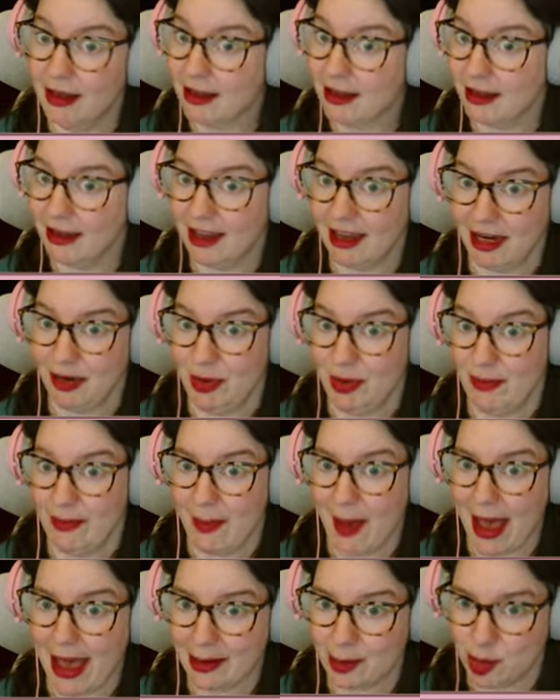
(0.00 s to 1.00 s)
Can you
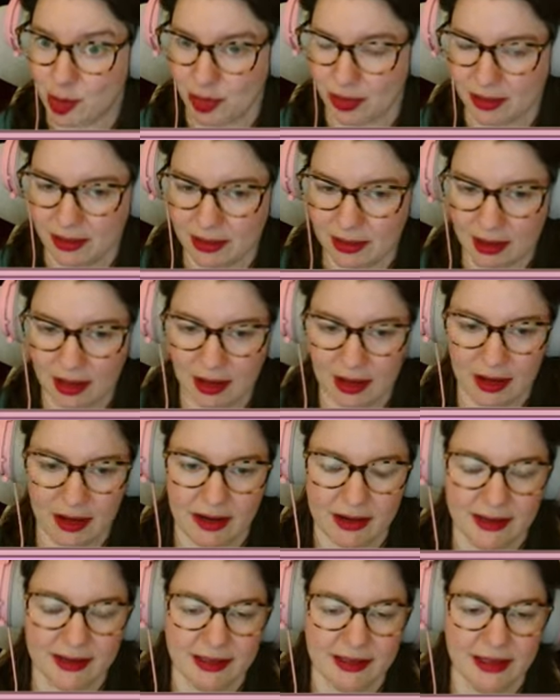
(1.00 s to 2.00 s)
imagine?
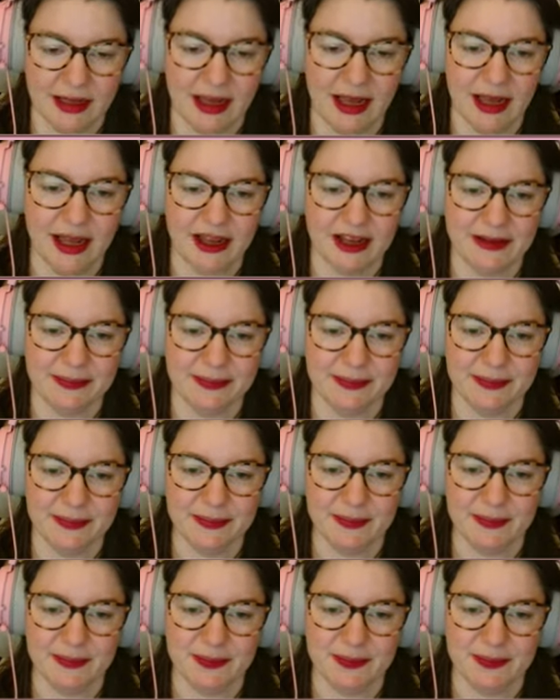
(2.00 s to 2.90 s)
But